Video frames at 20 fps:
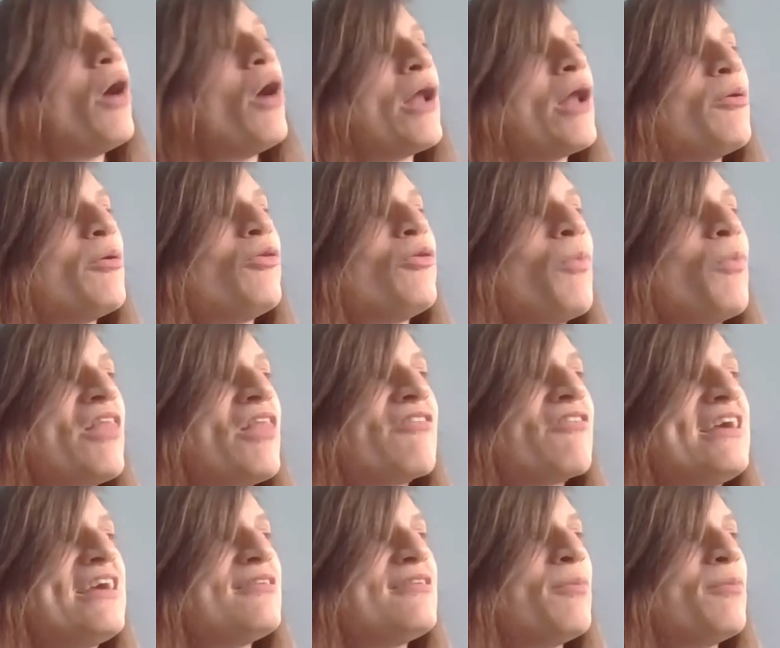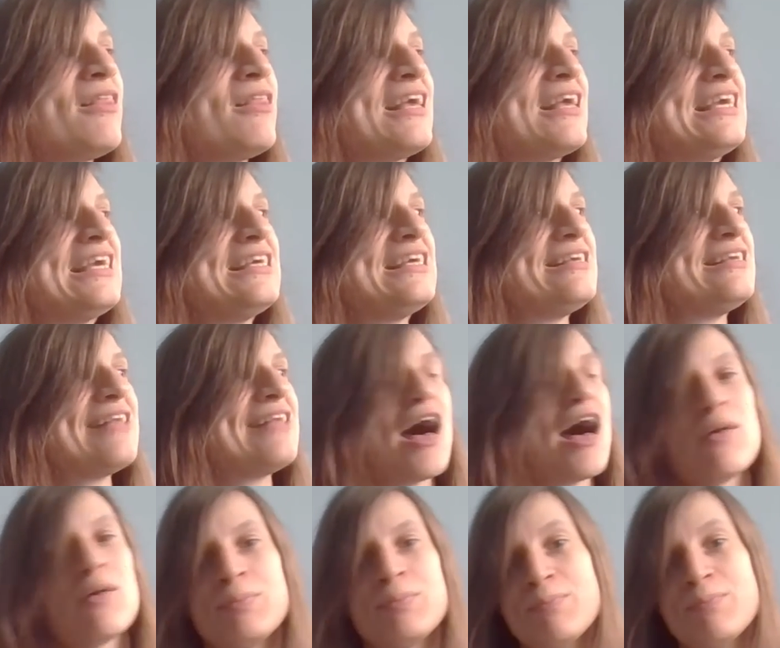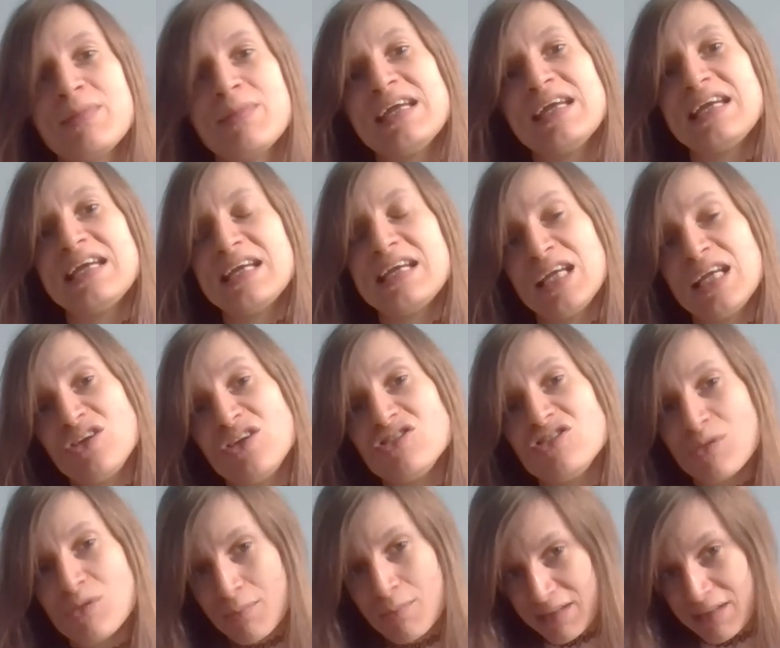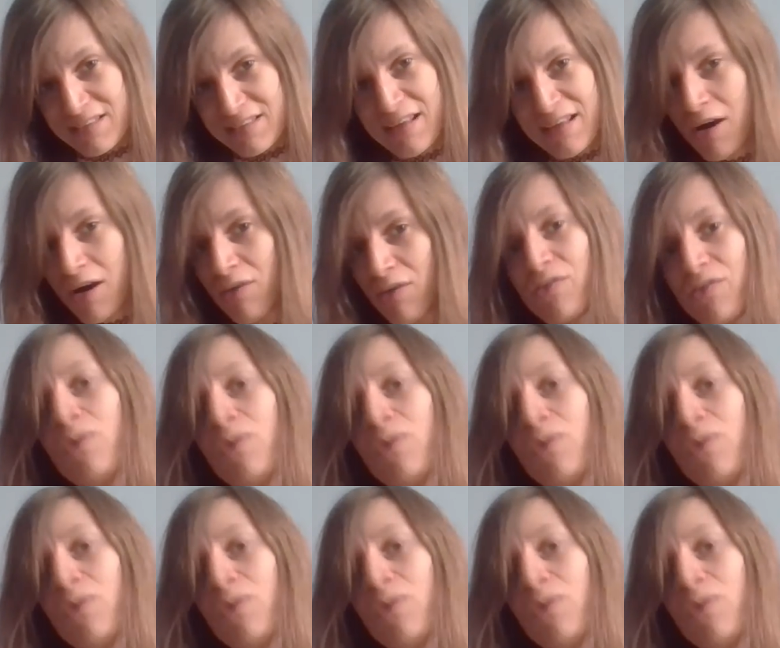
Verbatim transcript: Whether it's whether it's whether he's helping me do it myself